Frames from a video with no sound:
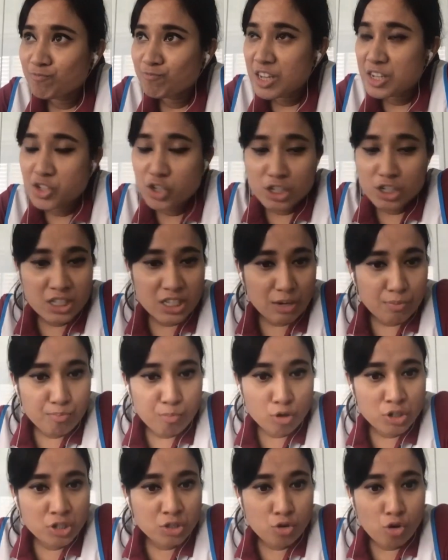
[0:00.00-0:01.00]
just
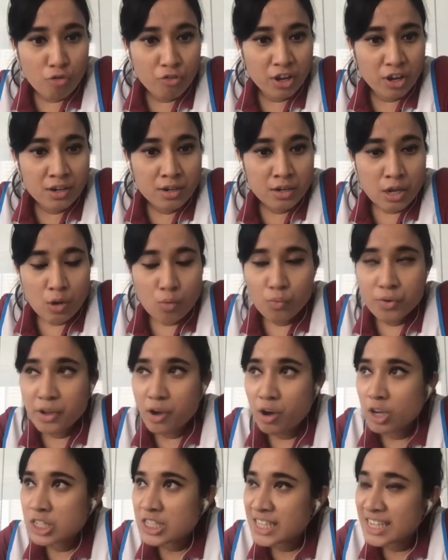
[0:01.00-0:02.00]
post-COVID, we
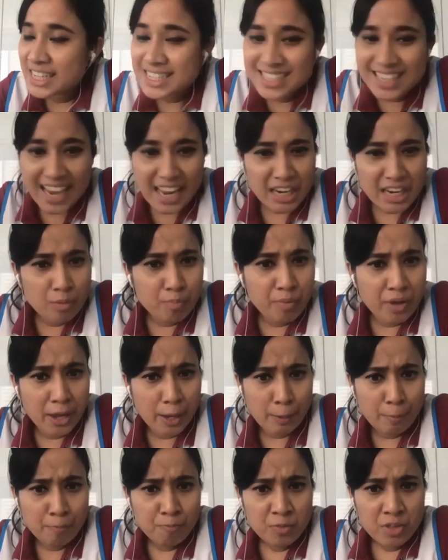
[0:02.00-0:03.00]
all said scan and
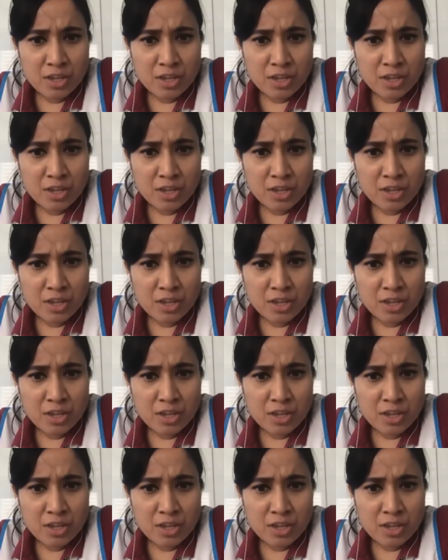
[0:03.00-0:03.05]
pay.